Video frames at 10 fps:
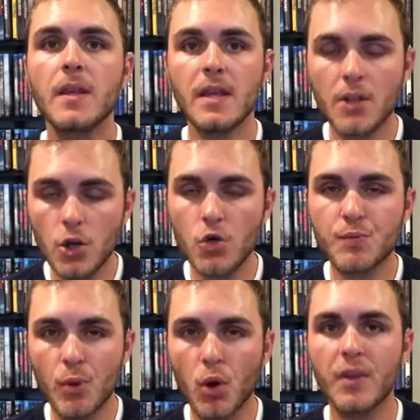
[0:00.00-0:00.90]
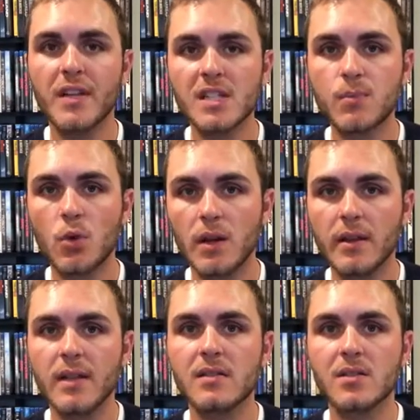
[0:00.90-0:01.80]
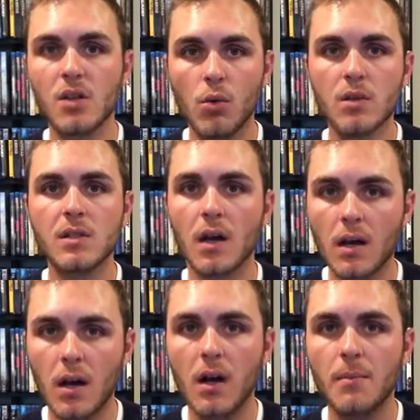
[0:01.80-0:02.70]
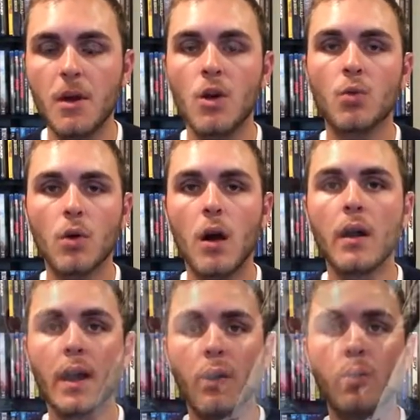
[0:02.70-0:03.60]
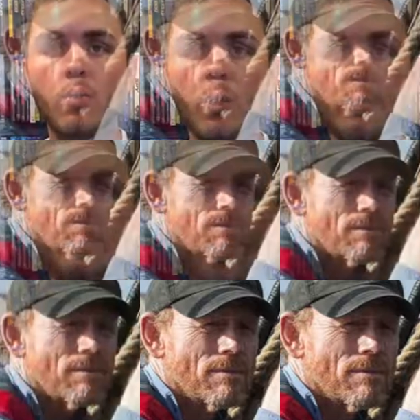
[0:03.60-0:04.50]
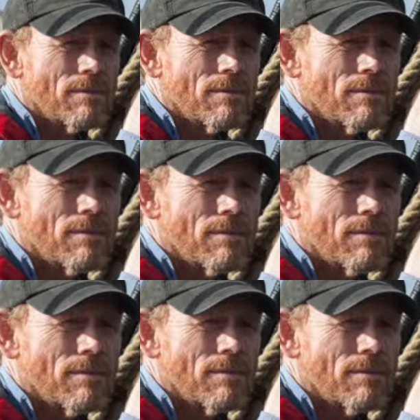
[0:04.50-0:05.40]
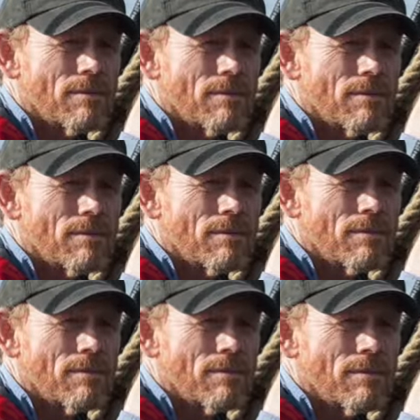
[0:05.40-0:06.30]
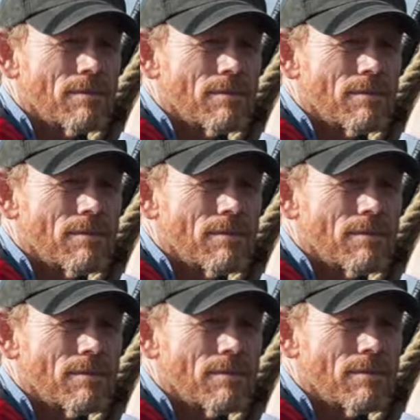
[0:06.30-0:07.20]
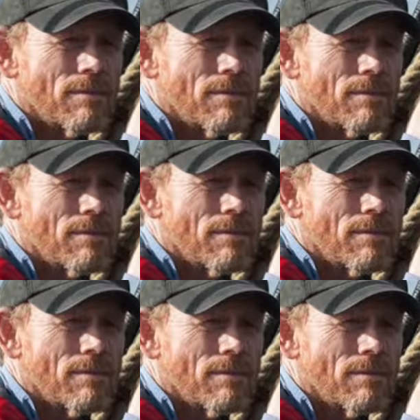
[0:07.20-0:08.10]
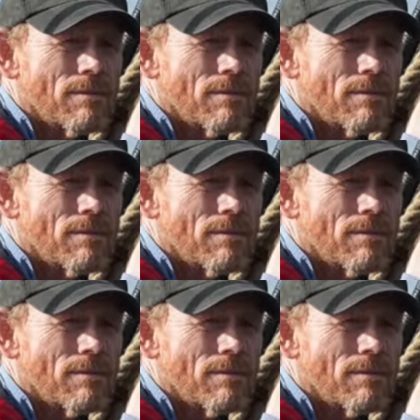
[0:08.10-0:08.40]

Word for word: And the news broke this morning thanks to StarWars.com. Ron Howard will be taking over the director's chair for the untitled Han Solo spinoff. Um,